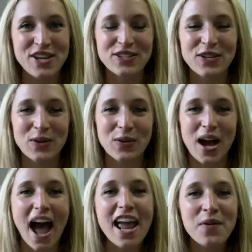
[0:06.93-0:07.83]

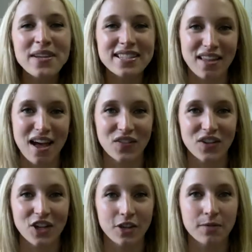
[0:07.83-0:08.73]
So I always love
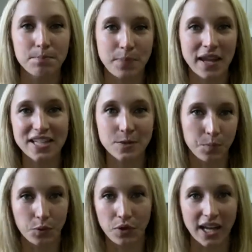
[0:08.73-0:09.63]
a good
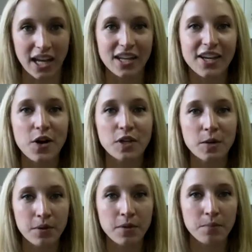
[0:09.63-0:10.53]
baked brie. You know, when
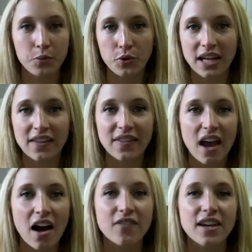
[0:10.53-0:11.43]
you put brie in
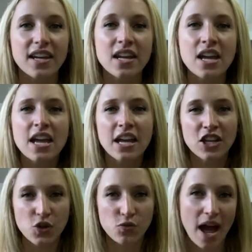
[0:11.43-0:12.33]
the oven
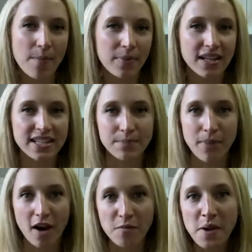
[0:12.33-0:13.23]
and you wrap it in some
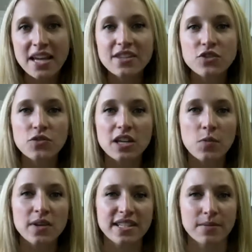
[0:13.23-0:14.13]
puff
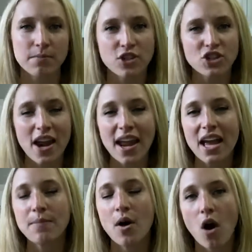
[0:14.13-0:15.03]
pastry with some
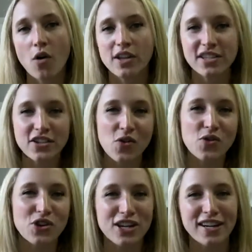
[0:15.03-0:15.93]
jam, oh, it's so
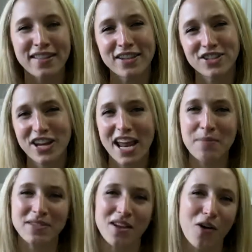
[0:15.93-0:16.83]
good, and the
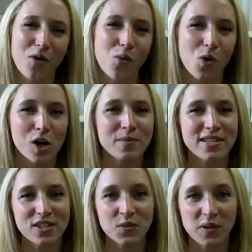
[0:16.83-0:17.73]
jam is all warm
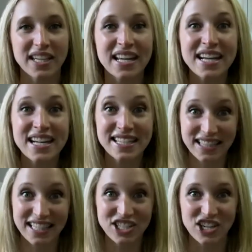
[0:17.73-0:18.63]
and sweet,
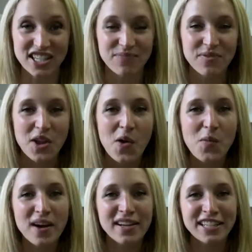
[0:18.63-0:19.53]
delicious.
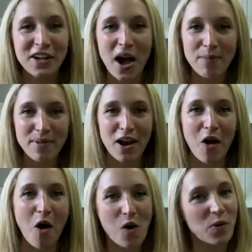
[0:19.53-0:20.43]
Well, you know, I'm not
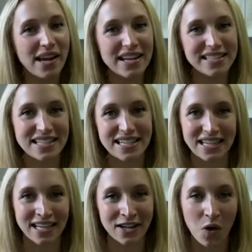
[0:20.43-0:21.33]
always
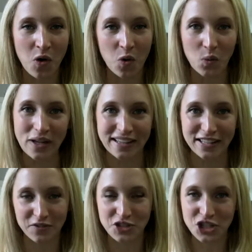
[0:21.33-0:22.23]
eating a whole
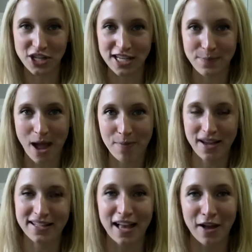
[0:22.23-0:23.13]
wheel of cheese by
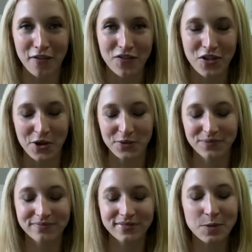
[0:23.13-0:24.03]
myself, though
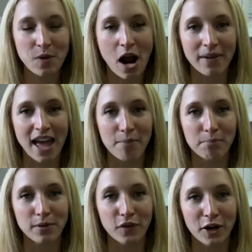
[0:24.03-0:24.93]
it's probably
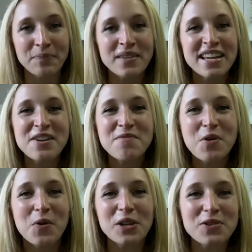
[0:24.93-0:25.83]
happened before.
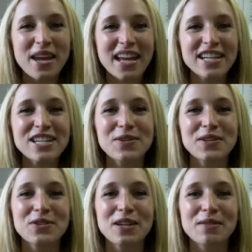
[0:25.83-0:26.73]
But what you can do
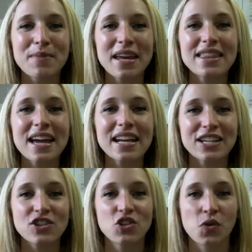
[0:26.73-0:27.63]
is you can make that
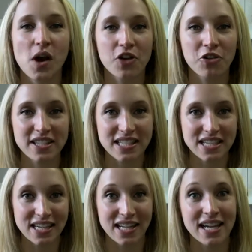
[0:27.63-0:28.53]
into a
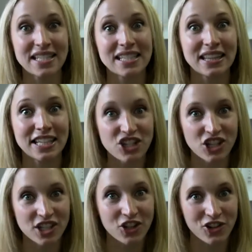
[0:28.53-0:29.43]
crostini, a
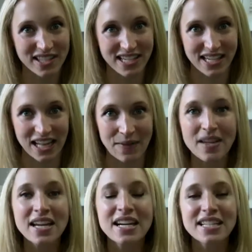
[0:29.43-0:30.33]
delicious crostini.
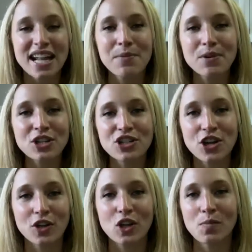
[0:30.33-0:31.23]
Today I'm going to
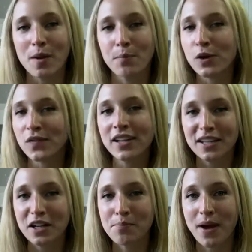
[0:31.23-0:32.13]
show you my perfect
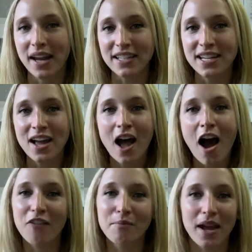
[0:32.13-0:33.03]
little bite
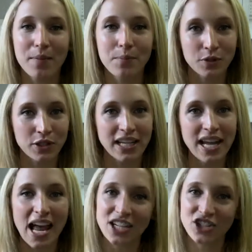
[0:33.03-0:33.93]
of my
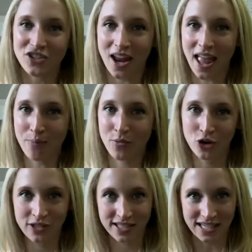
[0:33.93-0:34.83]
brie and jam
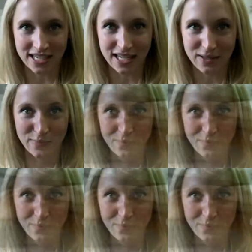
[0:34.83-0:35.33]
crostini.